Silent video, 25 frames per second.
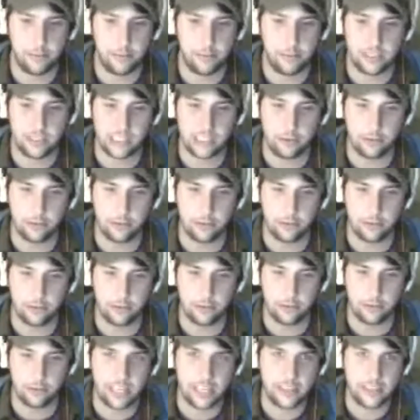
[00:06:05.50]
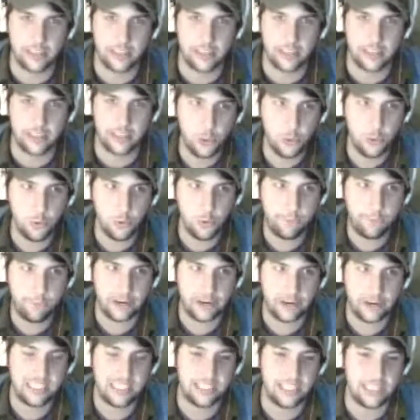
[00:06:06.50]
because I was looking at the new
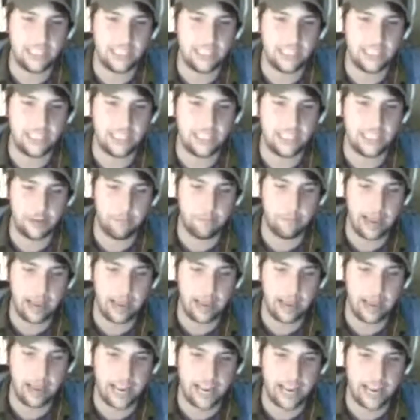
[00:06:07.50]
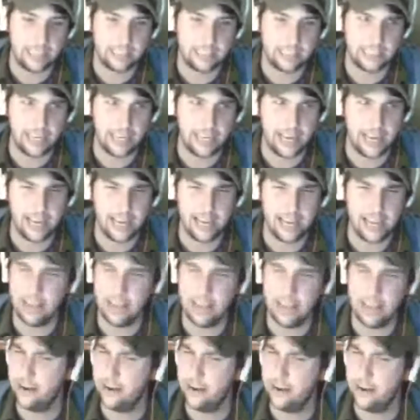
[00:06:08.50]
fight sticks that Mad Catz
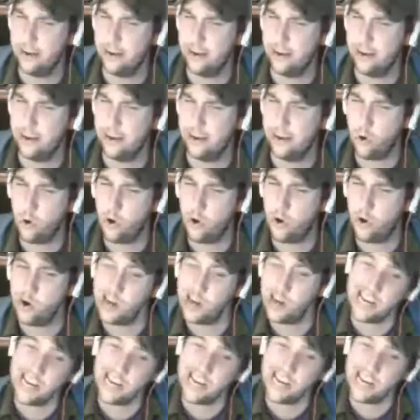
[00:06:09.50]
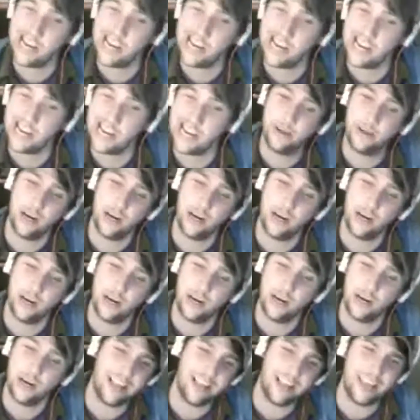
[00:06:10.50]
and Hori is coming out
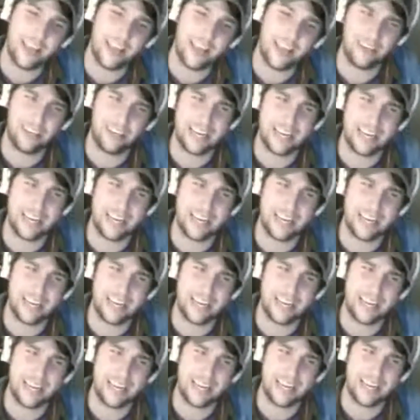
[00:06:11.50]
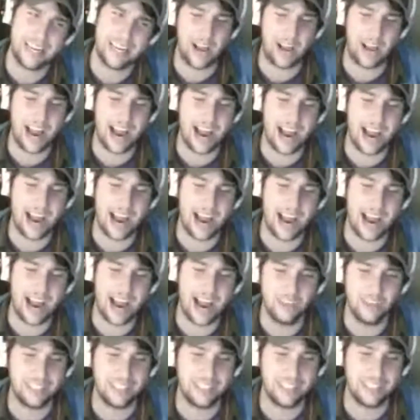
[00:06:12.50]
with, and they're like, the high-end
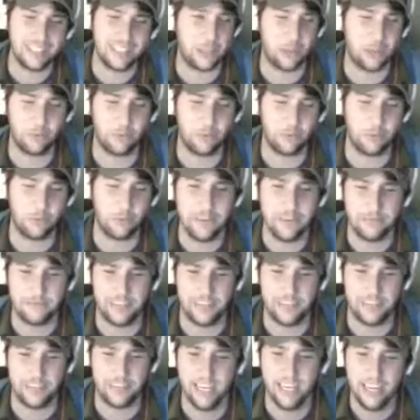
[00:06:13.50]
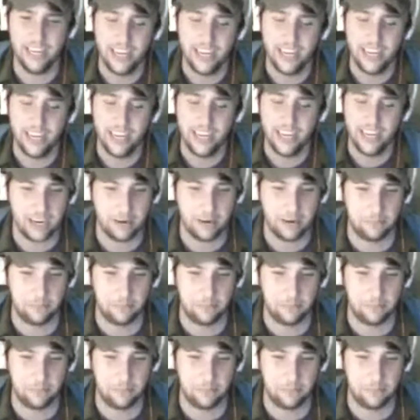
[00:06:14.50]
ones are like $350, and I'm